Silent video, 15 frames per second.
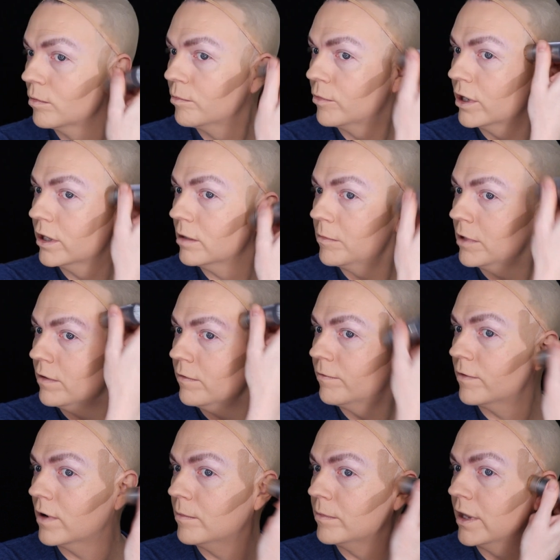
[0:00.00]
Bring them in
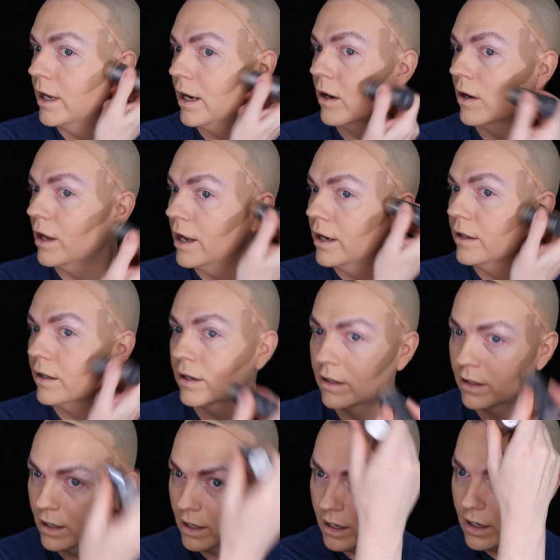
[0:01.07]
from the hairline.
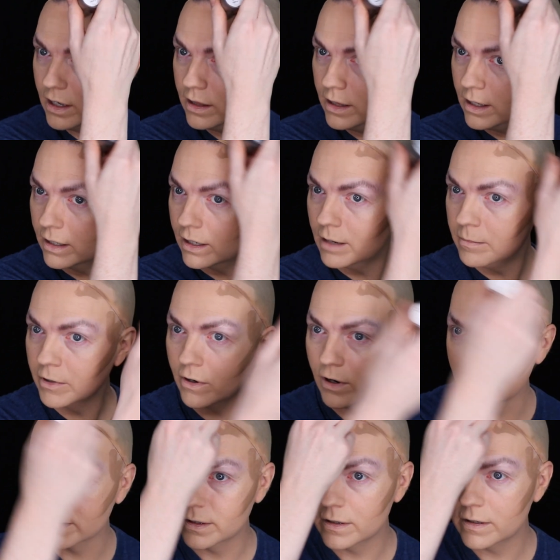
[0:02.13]
Then come
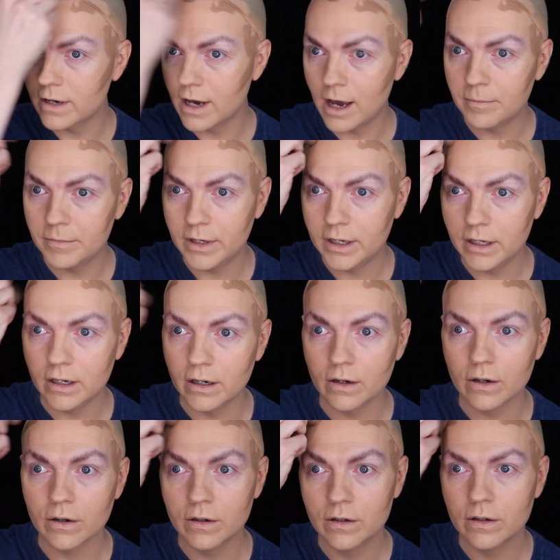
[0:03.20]
across the top
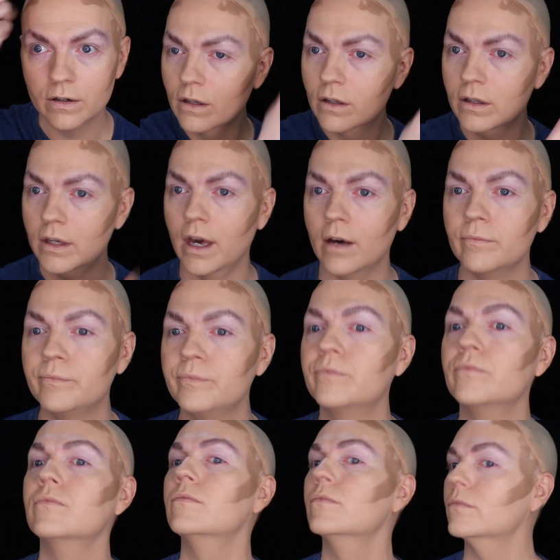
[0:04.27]
here. Yeah.
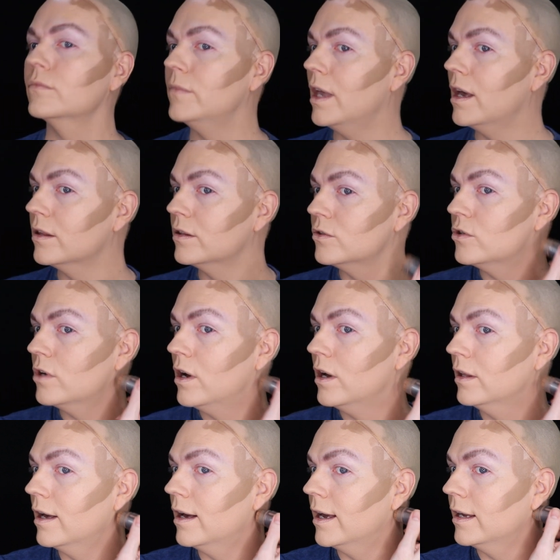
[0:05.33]
Now the
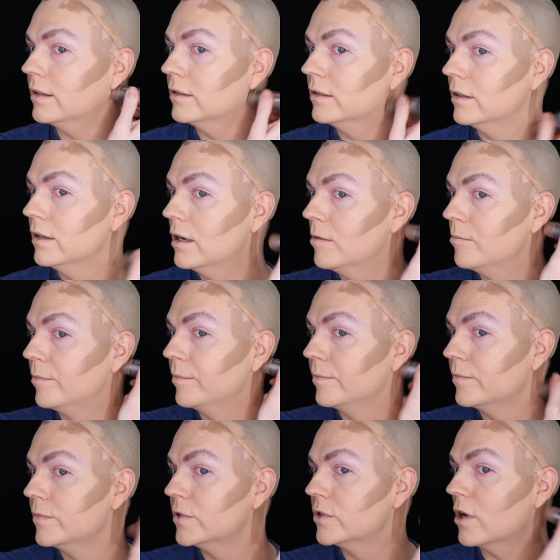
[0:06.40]
jawline.
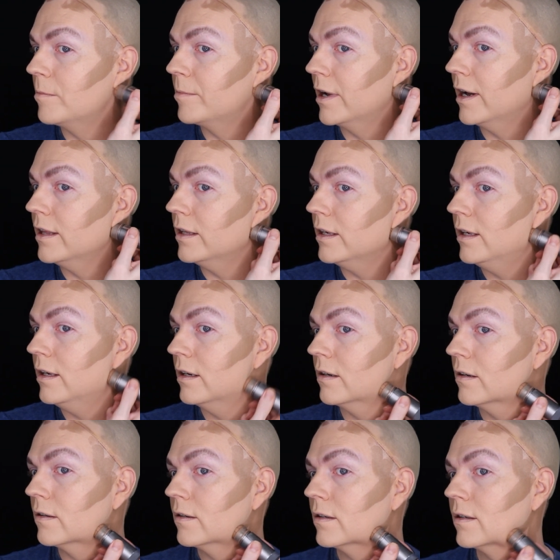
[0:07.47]
Start behind the
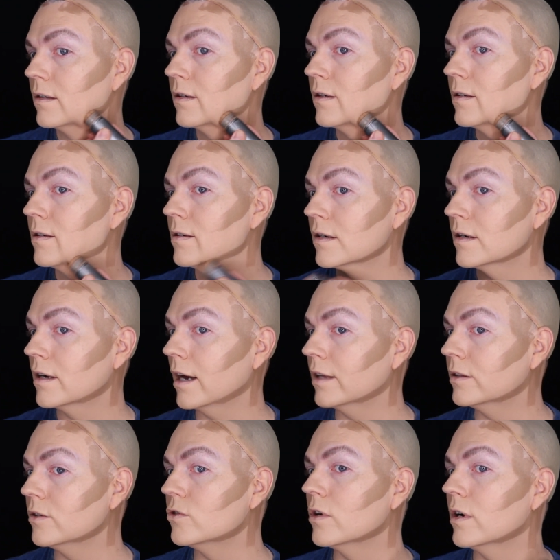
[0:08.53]
ear,
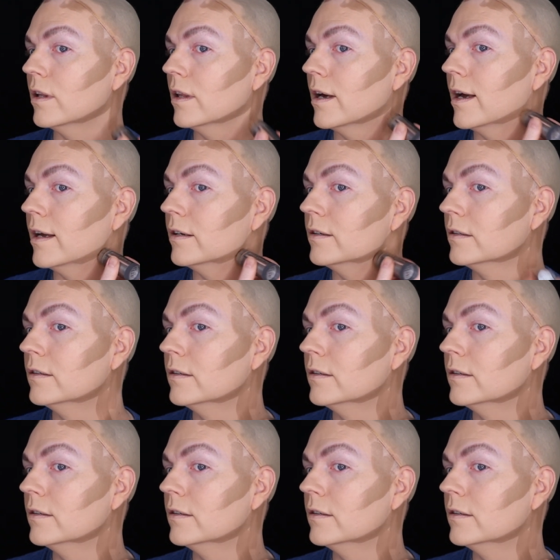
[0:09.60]
cut the jawline.